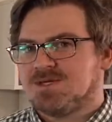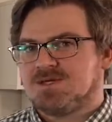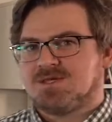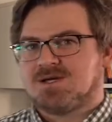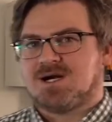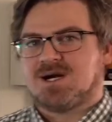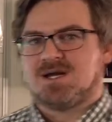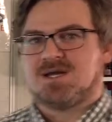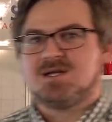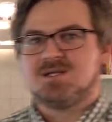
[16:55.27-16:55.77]
The
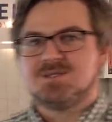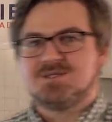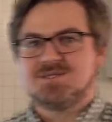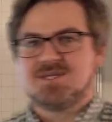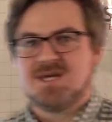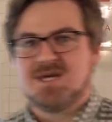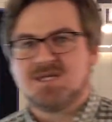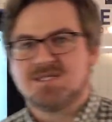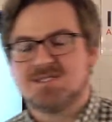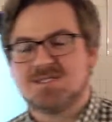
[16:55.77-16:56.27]
IELTS
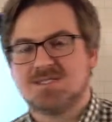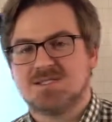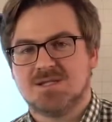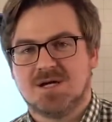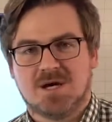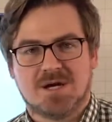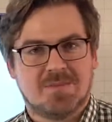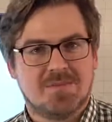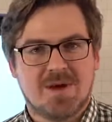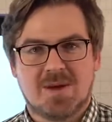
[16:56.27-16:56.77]
test is
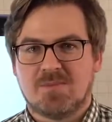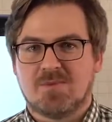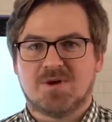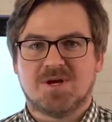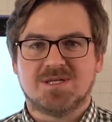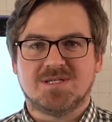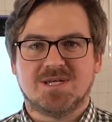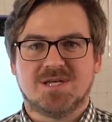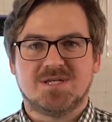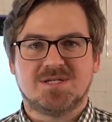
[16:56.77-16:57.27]
not a
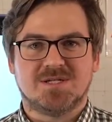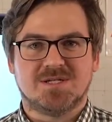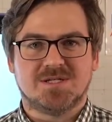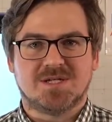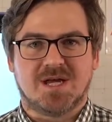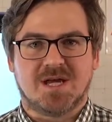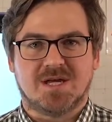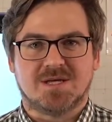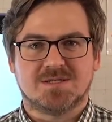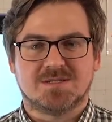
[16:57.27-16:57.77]
memorization
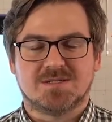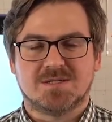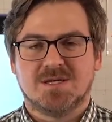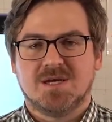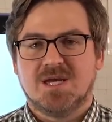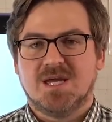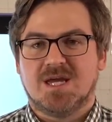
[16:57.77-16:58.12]
test.